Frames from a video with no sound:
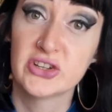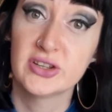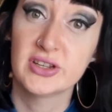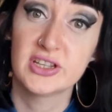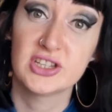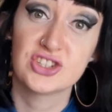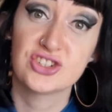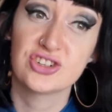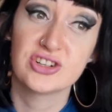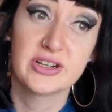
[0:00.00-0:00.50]

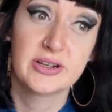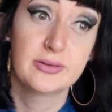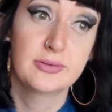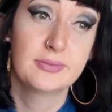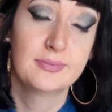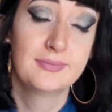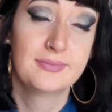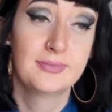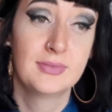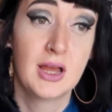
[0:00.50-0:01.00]
It's true.
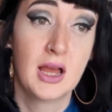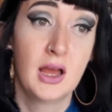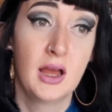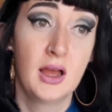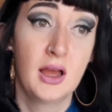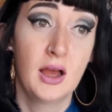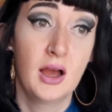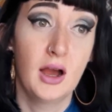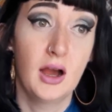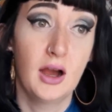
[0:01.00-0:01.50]

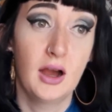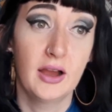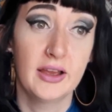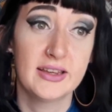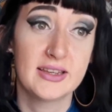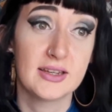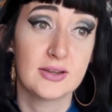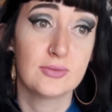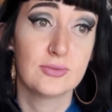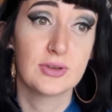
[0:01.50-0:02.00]
I
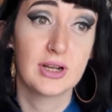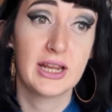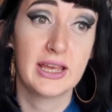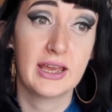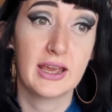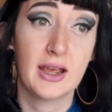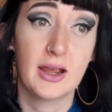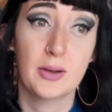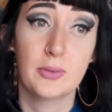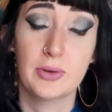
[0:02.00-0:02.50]
didn't really
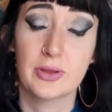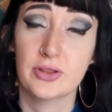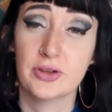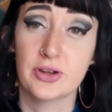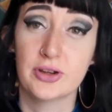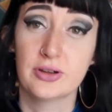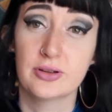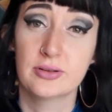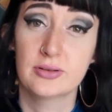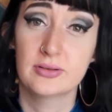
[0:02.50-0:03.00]
care
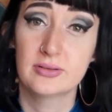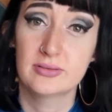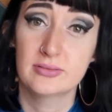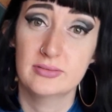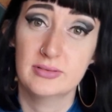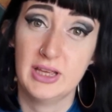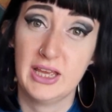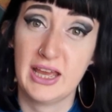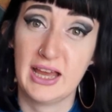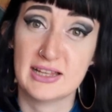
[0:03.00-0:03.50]
whether
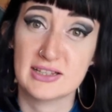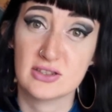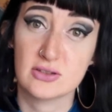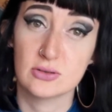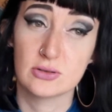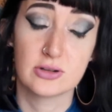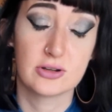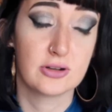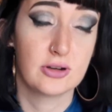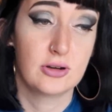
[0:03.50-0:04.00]
he
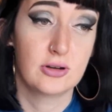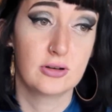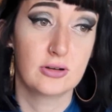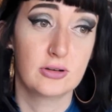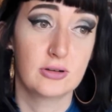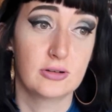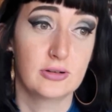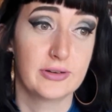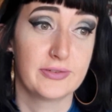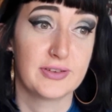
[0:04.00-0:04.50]
cancelled or not,
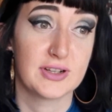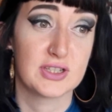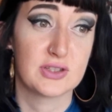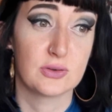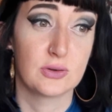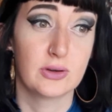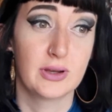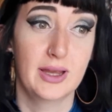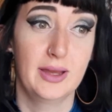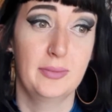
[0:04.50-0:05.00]
or if I
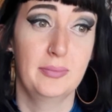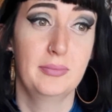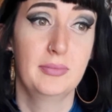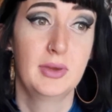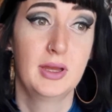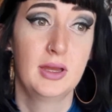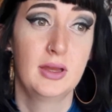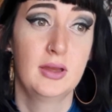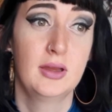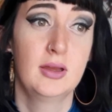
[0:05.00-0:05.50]
saw him,
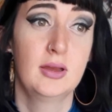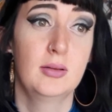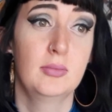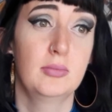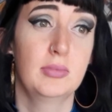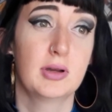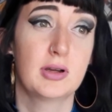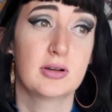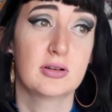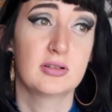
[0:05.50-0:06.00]

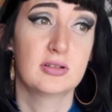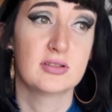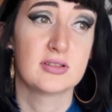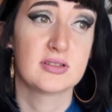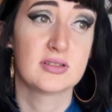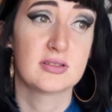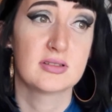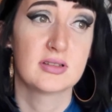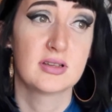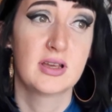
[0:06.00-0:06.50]

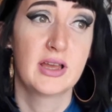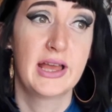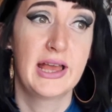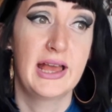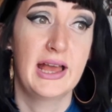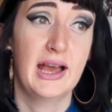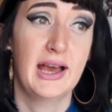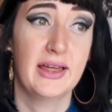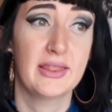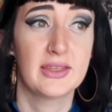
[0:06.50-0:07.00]
because
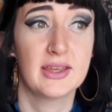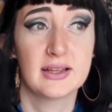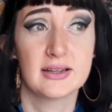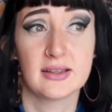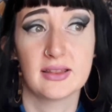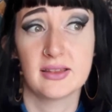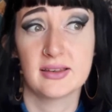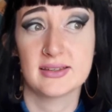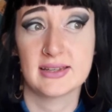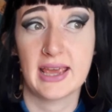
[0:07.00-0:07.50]
at the end
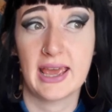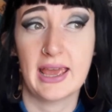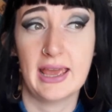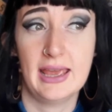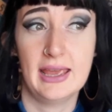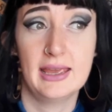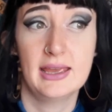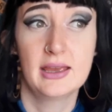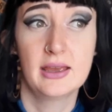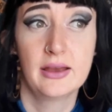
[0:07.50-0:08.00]
of the
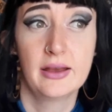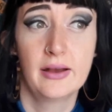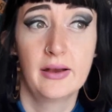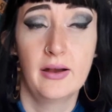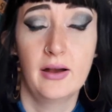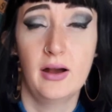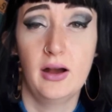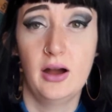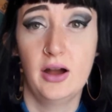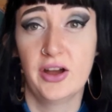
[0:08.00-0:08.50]
day,
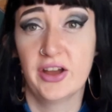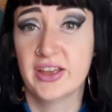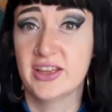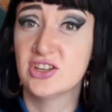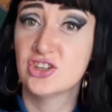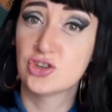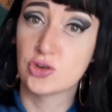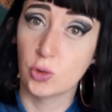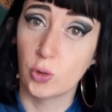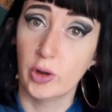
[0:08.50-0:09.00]
I
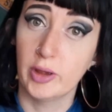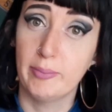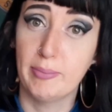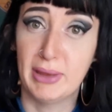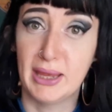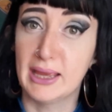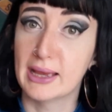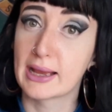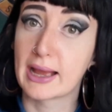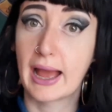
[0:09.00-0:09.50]
enjoy
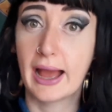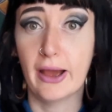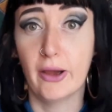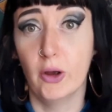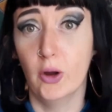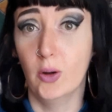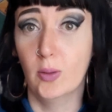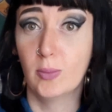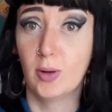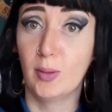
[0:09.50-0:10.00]
being at
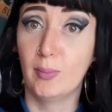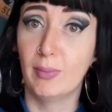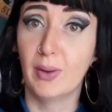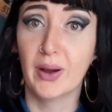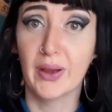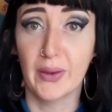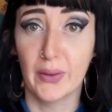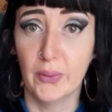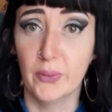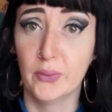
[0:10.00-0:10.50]
home on
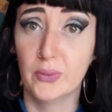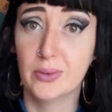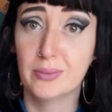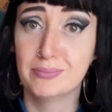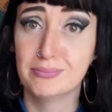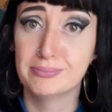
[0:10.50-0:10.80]
my own.